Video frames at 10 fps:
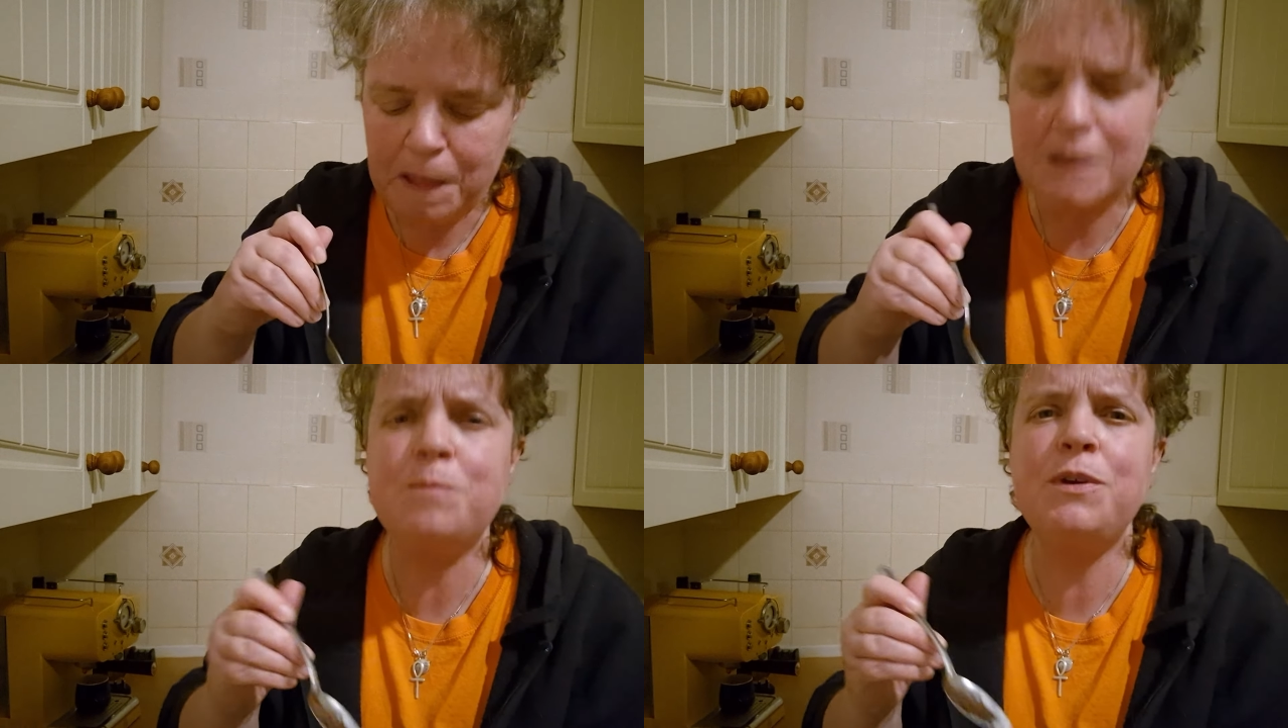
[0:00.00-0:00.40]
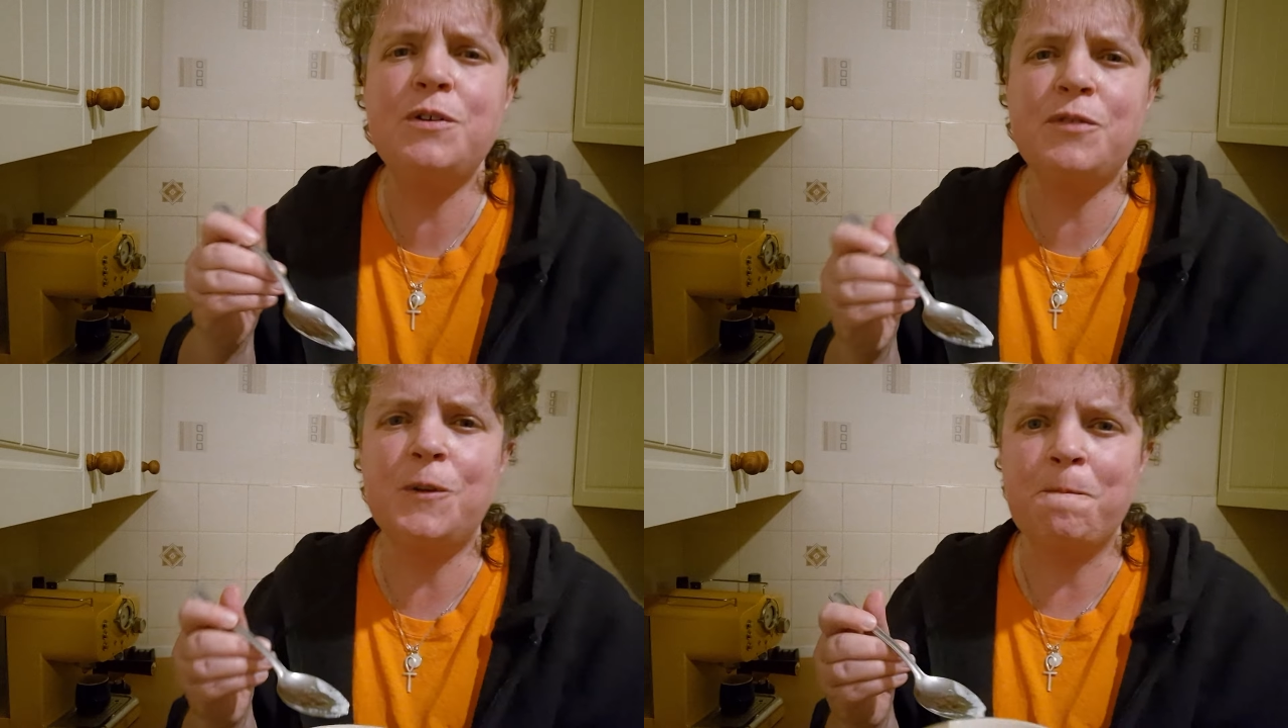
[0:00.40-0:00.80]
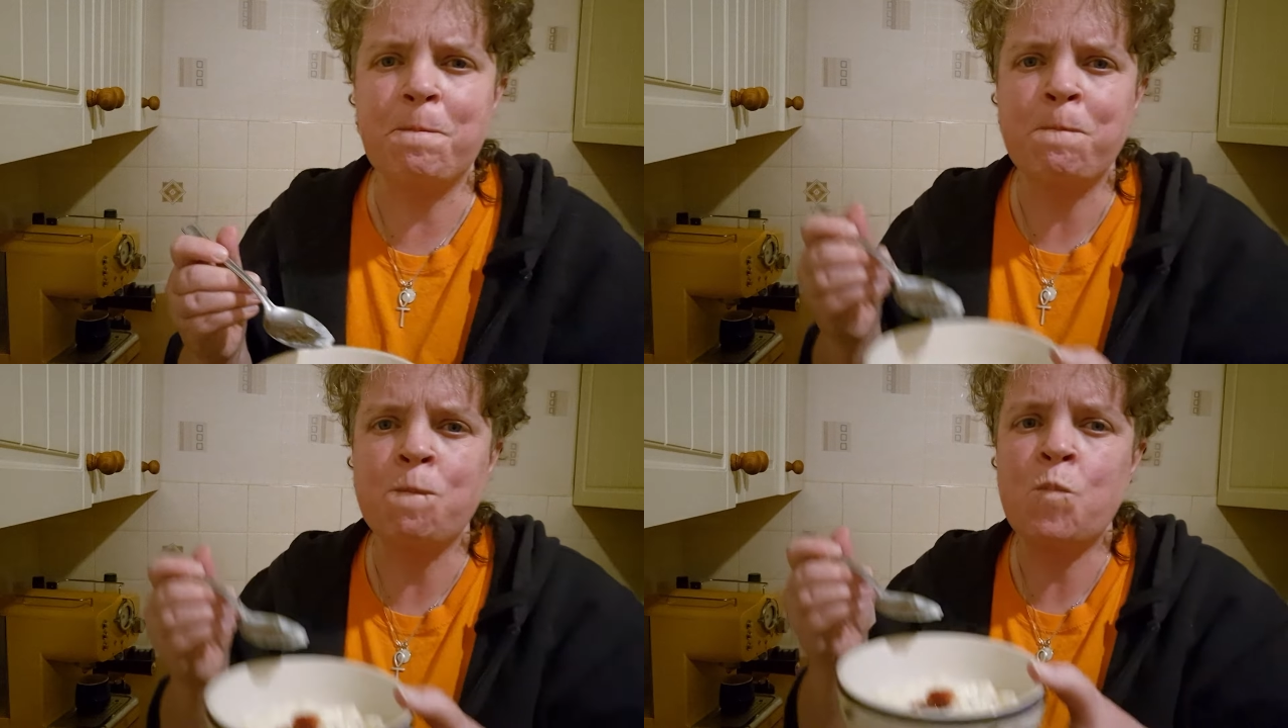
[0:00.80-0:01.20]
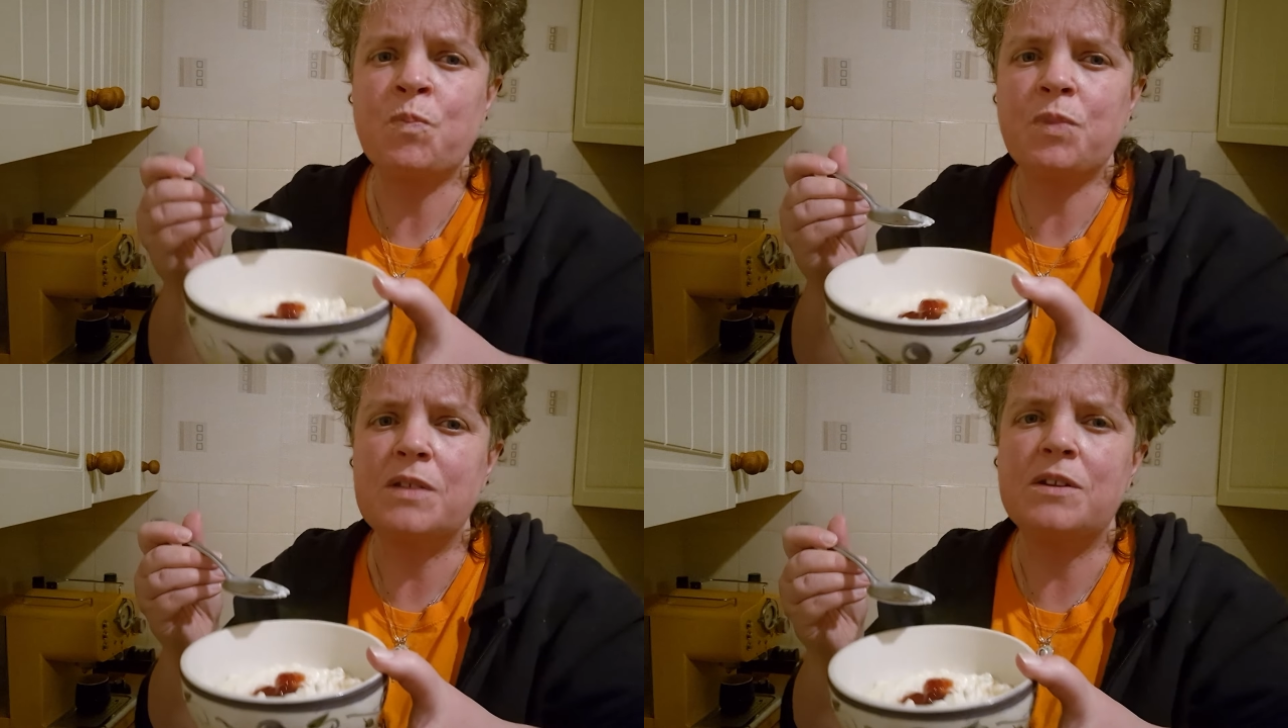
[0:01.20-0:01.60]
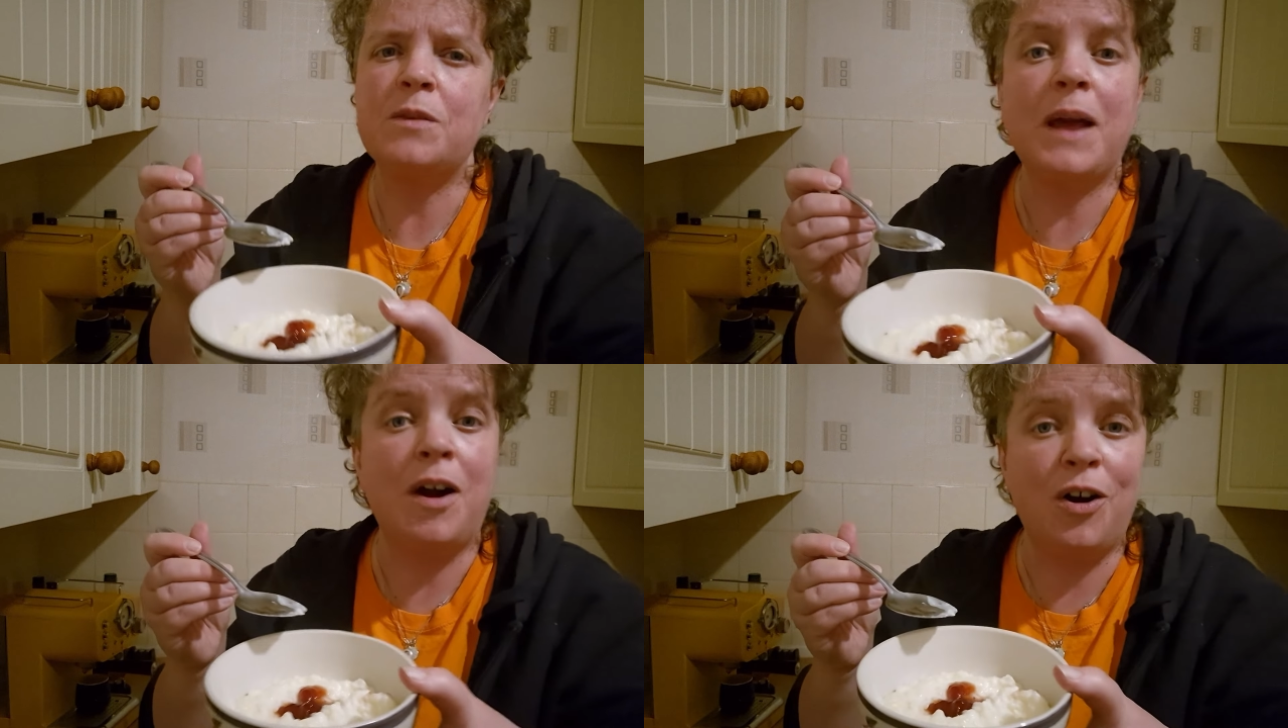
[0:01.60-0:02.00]
It's beautiful. It's a little
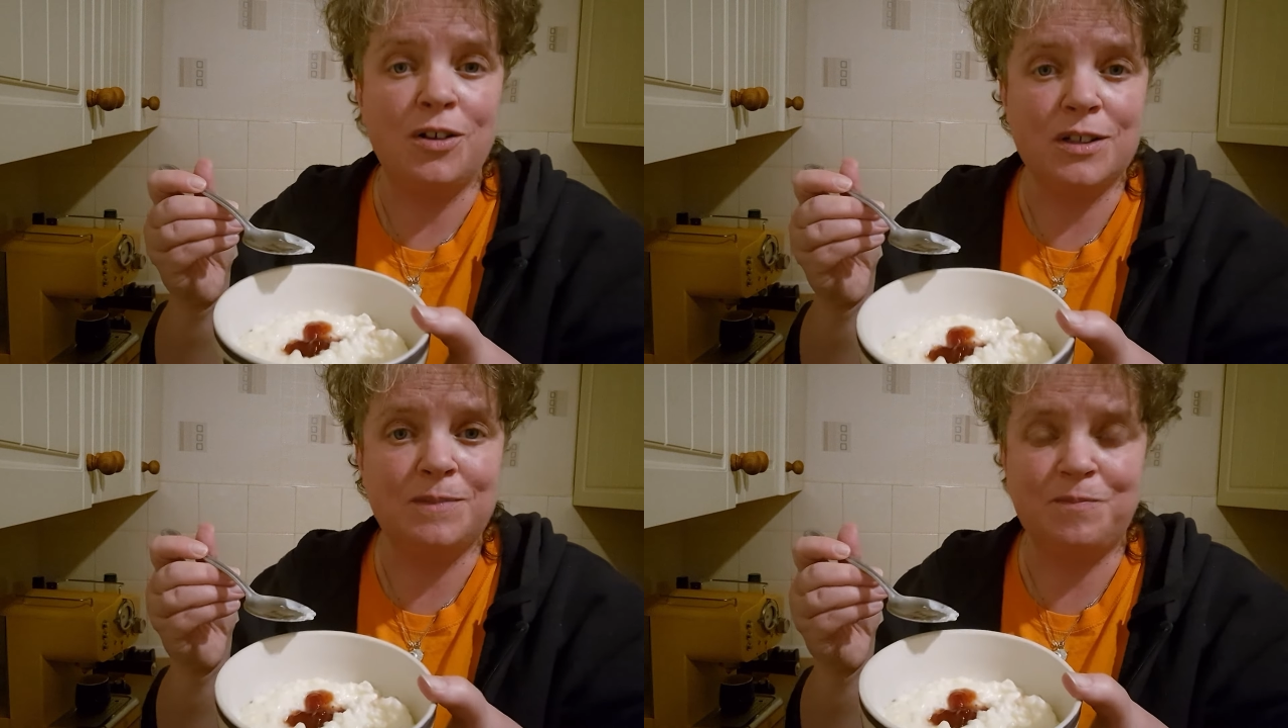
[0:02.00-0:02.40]
bit hot.